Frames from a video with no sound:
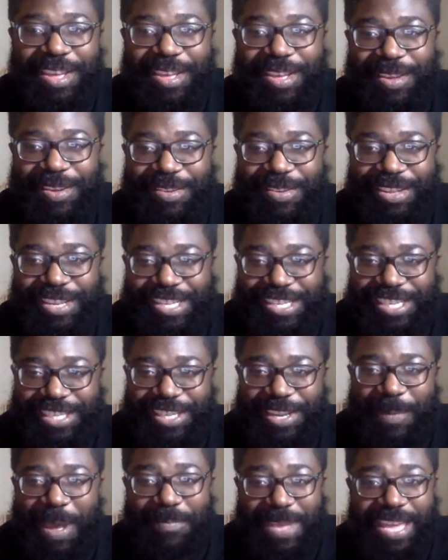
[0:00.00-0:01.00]
decision
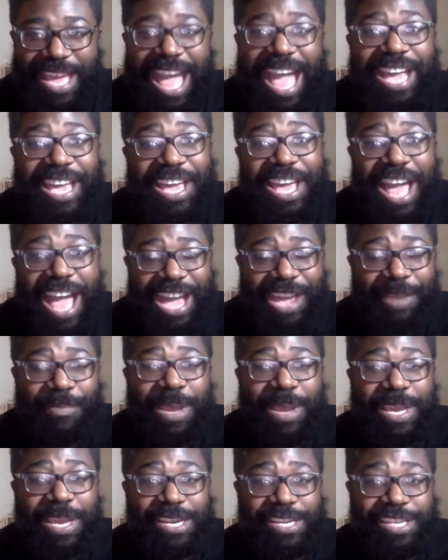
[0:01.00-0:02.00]
about me. I
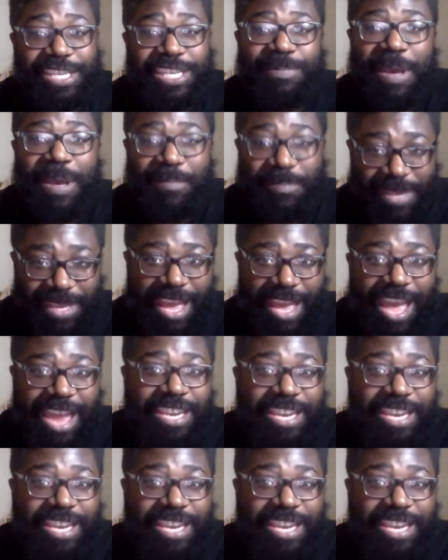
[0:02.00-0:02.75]
can make a decision about me,